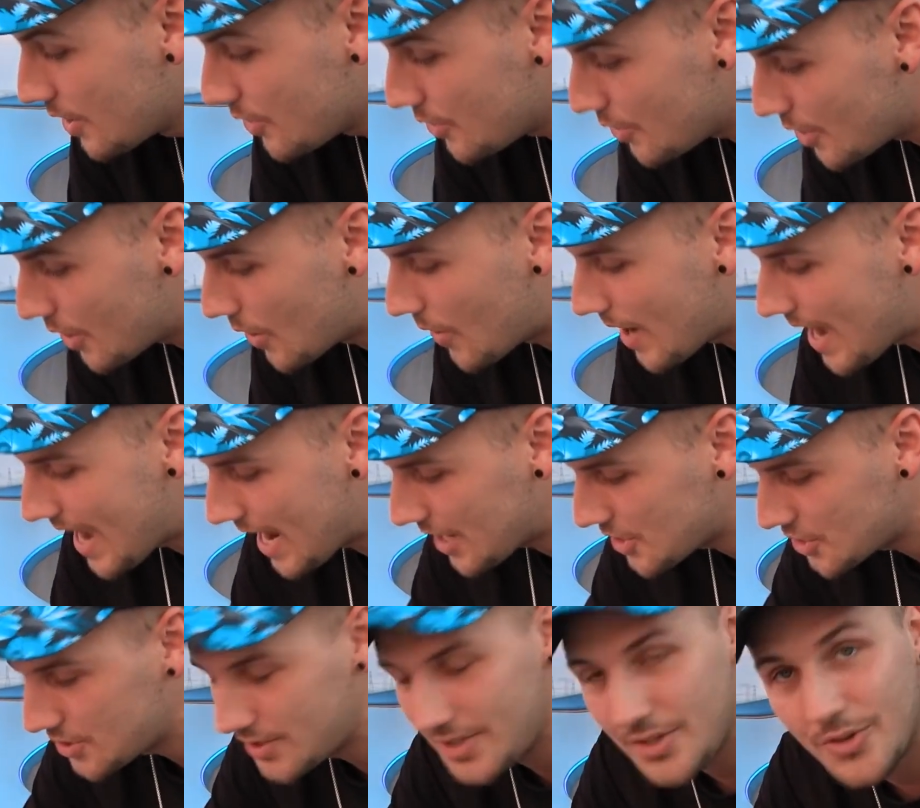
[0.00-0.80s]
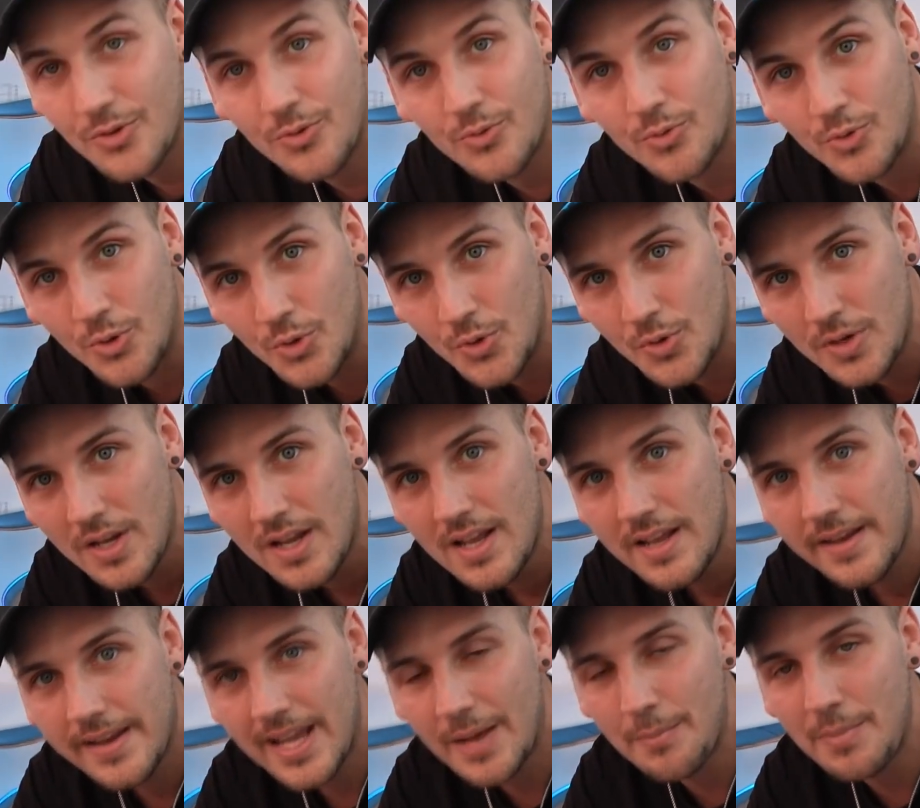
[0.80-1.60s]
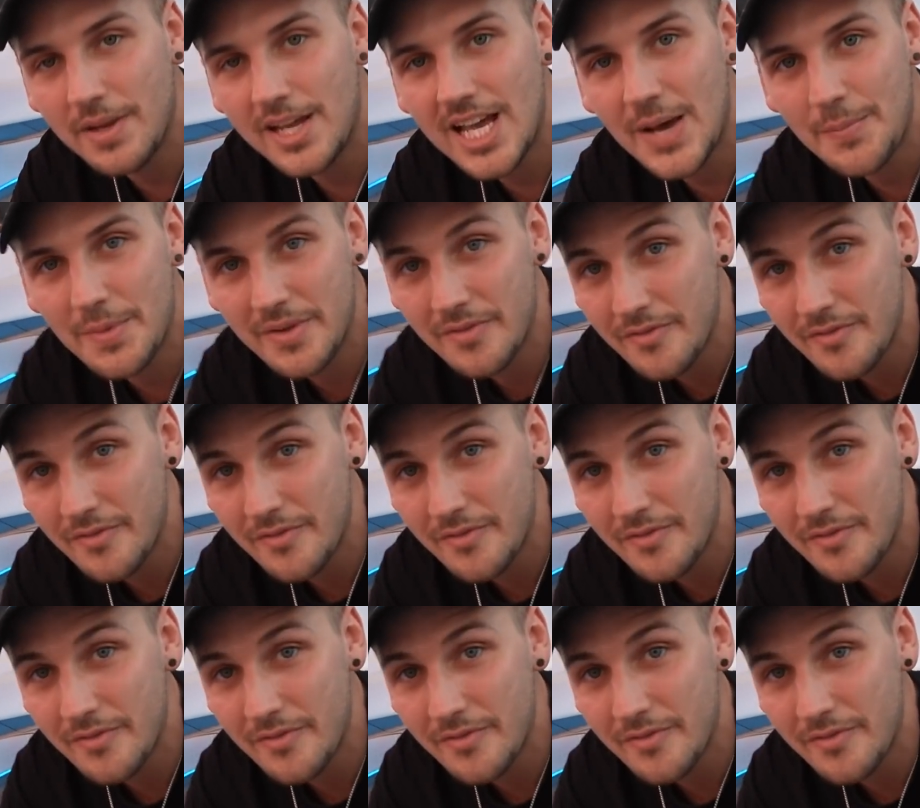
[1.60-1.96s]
No, actually the root can become